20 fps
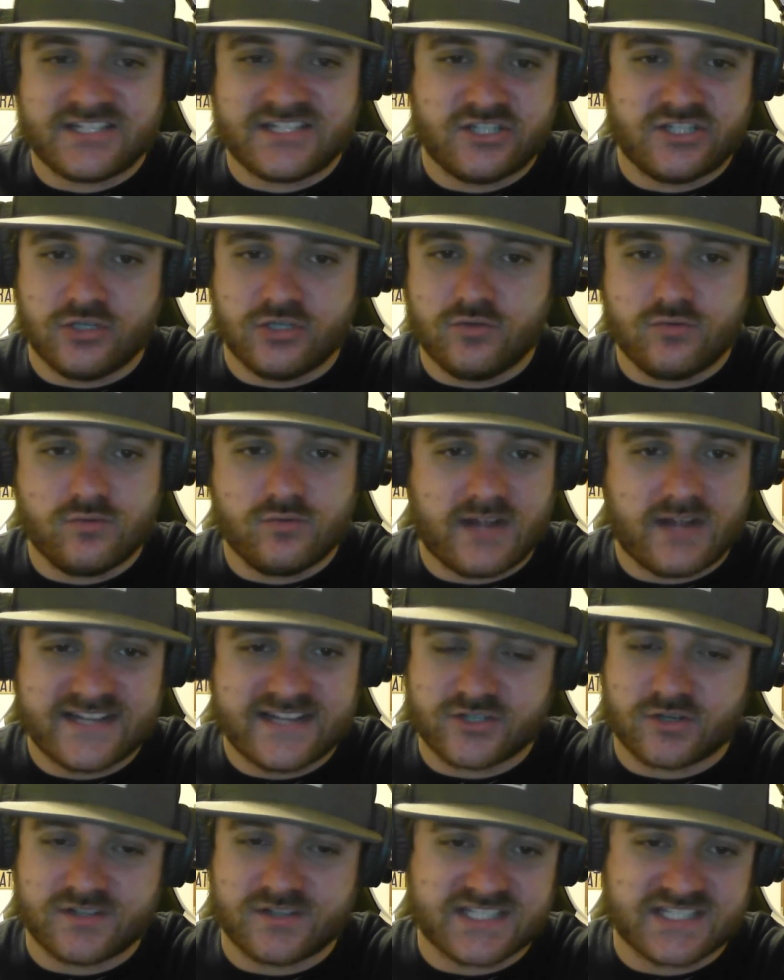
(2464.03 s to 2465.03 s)
too, as
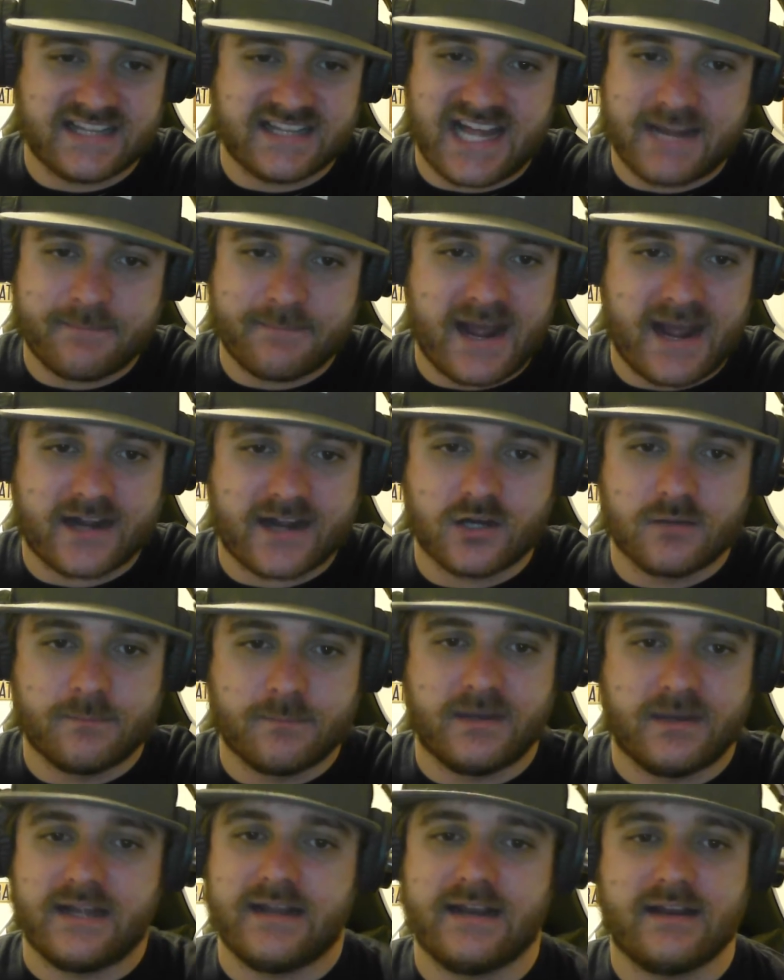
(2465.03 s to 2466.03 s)
their inside linebacker,
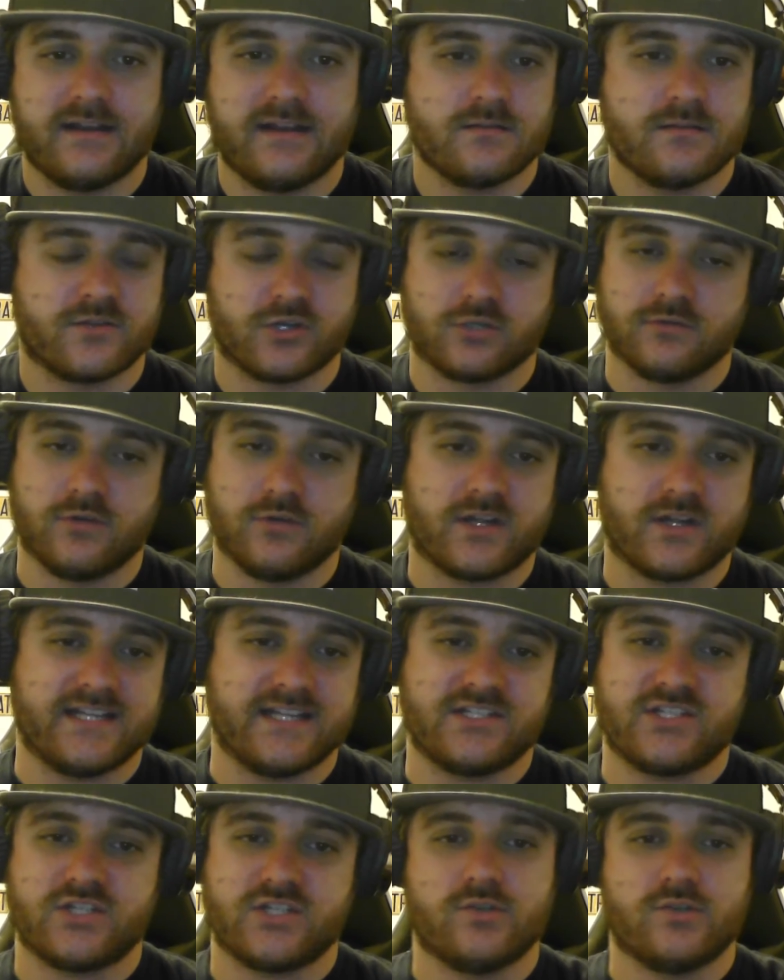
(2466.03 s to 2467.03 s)
but they're
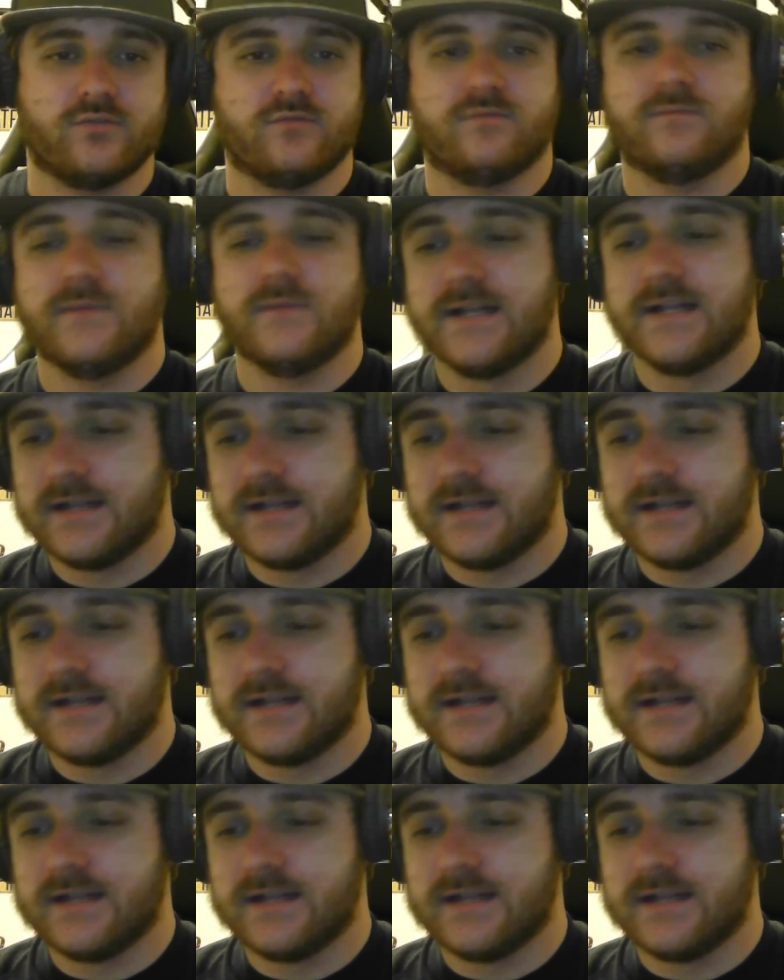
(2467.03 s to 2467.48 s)
looking to